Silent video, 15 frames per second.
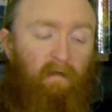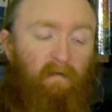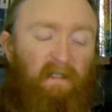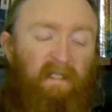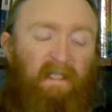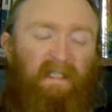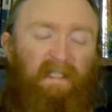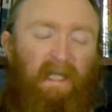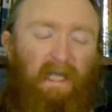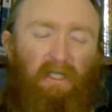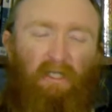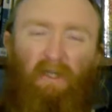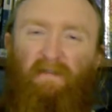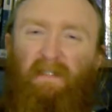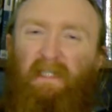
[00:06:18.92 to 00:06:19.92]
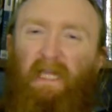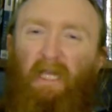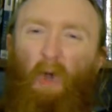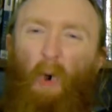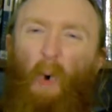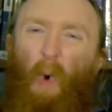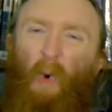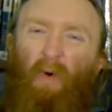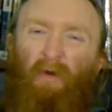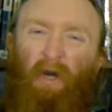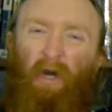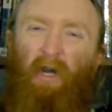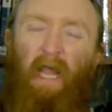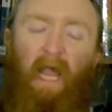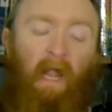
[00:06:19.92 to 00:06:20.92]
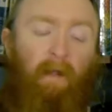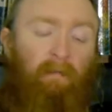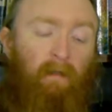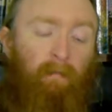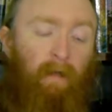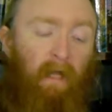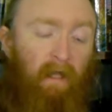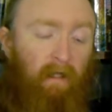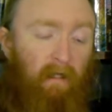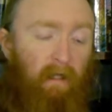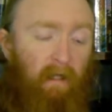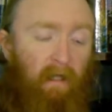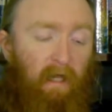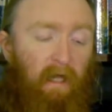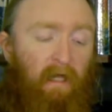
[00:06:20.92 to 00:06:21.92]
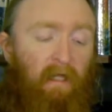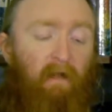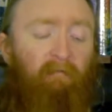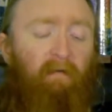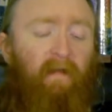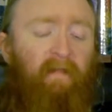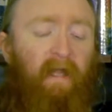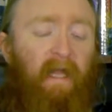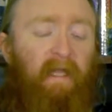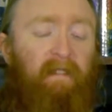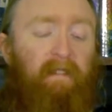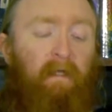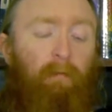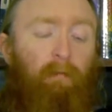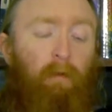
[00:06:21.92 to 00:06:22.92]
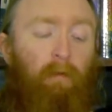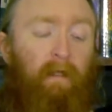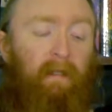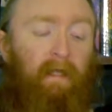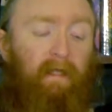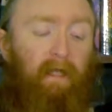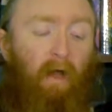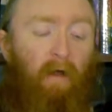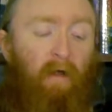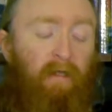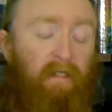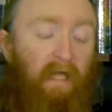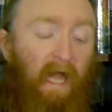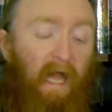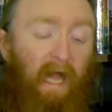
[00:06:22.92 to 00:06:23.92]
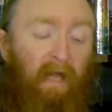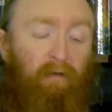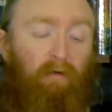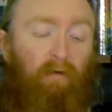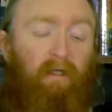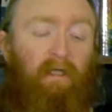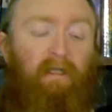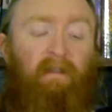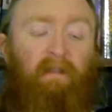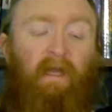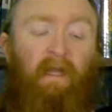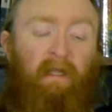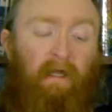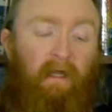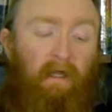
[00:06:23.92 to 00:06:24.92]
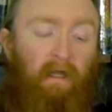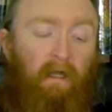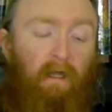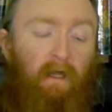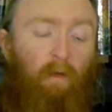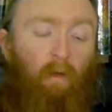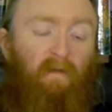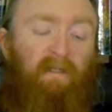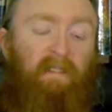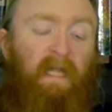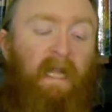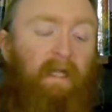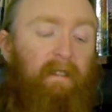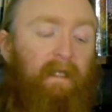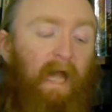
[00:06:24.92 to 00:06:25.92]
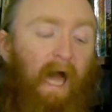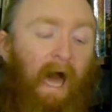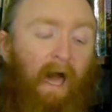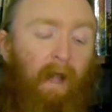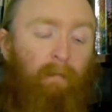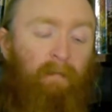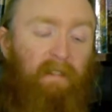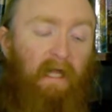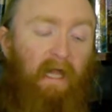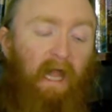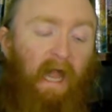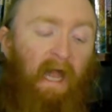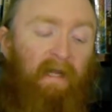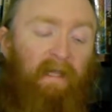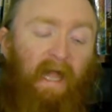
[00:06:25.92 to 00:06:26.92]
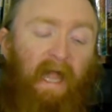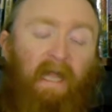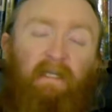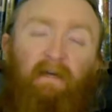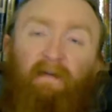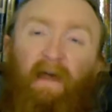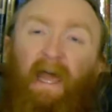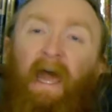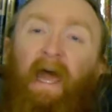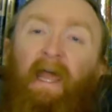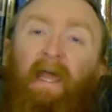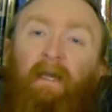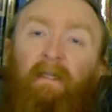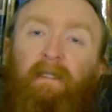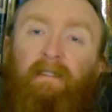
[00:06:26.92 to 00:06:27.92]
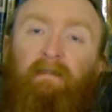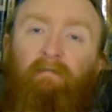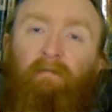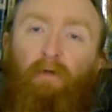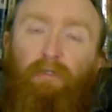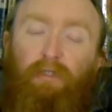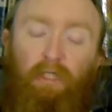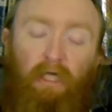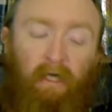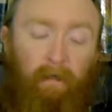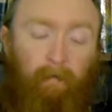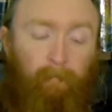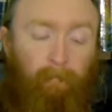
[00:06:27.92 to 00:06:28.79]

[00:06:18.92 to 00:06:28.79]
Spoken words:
The sensation of sick horror ebbed a bit, and I finally ended up looking like a hood and crooked thing, with dangling arms and the head of a hairless vulture.